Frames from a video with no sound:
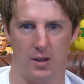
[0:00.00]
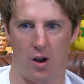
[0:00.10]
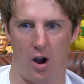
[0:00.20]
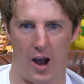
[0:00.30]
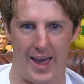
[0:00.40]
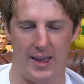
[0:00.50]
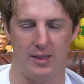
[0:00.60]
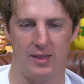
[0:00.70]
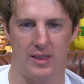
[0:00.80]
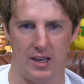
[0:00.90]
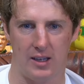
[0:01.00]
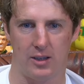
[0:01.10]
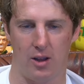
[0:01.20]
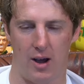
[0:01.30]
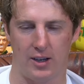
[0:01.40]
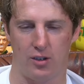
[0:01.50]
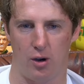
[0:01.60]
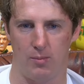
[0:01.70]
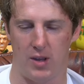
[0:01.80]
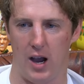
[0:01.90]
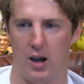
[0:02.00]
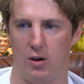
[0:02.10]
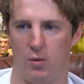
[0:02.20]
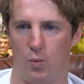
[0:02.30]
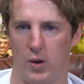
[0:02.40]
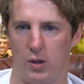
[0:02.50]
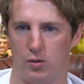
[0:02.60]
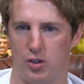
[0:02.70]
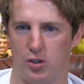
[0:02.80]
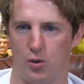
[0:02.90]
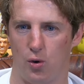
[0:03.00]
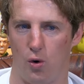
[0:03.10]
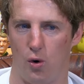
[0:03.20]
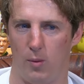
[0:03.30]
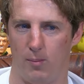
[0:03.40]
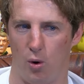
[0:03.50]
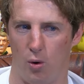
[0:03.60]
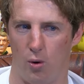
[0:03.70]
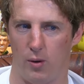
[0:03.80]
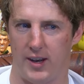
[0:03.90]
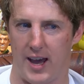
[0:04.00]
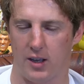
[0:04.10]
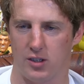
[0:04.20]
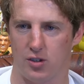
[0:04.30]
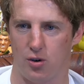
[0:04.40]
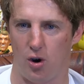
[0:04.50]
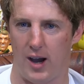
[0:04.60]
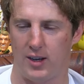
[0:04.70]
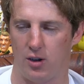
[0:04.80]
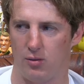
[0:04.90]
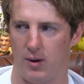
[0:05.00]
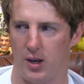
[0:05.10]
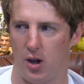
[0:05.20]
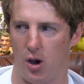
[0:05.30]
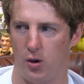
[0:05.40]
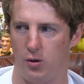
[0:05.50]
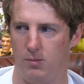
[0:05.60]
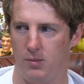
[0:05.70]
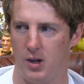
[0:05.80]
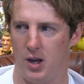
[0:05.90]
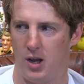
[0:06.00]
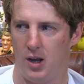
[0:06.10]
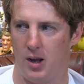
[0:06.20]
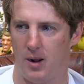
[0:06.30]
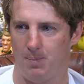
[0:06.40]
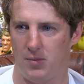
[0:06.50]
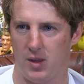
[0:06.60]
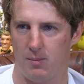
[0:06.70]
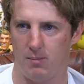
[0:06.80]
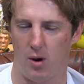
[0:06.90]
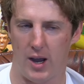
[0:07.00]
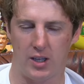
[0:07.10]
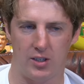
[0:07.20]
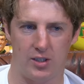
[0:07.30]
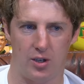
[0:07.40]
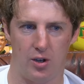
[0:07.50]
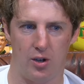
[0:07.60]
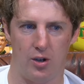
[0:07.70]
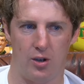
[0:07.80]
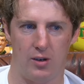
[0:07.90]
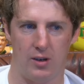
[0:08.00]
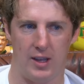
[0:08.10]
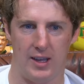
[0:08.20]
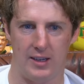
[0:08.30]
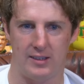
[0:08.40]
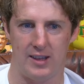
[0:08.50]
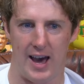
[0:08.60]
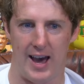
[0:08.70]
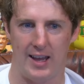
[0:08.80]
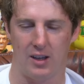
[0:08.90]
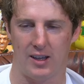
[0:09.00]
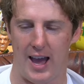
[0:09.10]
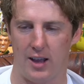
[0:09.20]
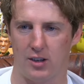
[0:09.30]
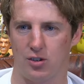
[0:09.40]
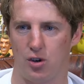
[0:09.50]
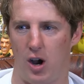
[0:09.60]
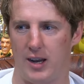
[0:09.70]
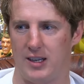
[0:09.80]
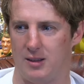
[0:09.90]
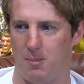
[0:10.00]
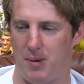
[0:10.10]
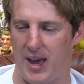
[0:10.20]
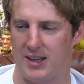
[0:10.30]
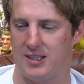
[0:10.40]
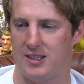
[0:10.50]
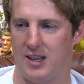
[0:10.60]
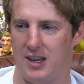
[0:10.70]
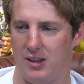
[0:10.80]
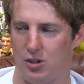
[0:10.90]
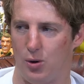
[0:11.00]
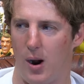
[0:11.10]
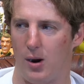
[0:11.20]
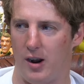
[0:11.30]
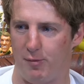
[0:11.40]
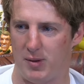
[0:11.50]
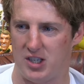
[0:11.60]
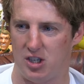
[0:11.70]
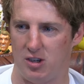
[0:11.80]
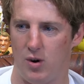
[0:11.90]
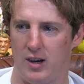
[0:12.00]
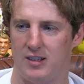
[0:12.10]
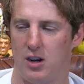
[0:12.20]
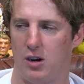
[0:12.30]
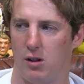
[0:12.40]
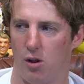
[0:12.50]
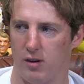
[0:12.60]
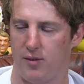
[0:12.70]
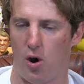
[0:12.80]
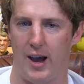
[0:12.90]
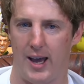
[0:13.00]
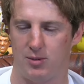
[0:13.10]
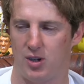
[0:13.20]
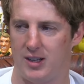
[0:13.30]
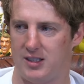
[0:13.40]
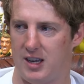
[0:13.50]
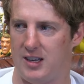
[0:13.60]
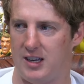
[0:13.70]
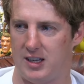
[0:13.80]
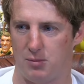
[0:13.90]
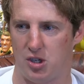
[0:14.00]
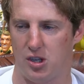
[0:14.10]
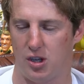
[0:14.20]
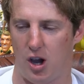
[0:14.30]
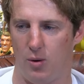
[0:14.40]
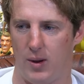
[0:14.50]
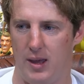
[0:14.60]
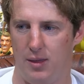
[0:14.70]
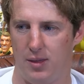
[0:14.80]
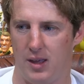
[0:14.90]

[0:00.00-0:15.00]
I think, like, Dom Young will score more than Angus Crichton on the run home. My concern is that, like, Angus Crichton is the best in the 2RF position, whereas there are a lot of high upside CTWs you can go with.